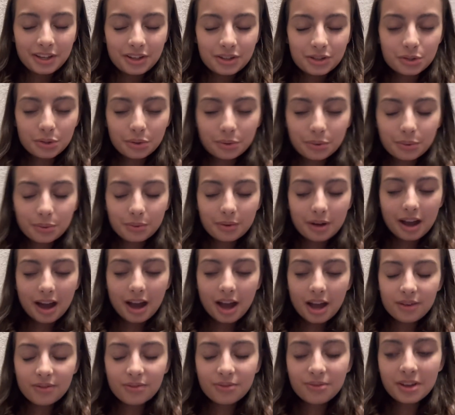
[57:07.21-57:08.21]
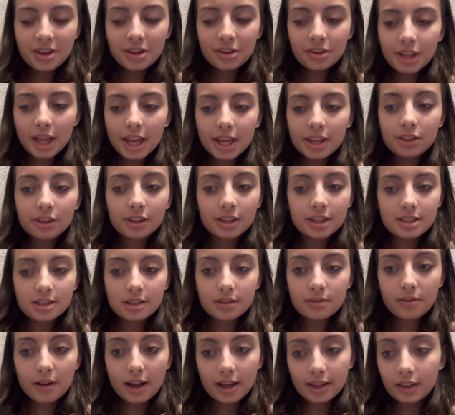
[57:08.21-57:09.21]
So, I feel like there is
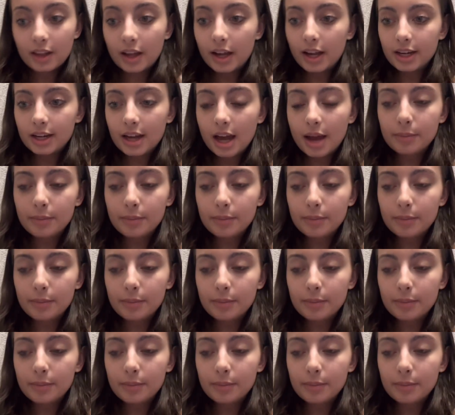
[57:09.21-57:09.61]
a fine line.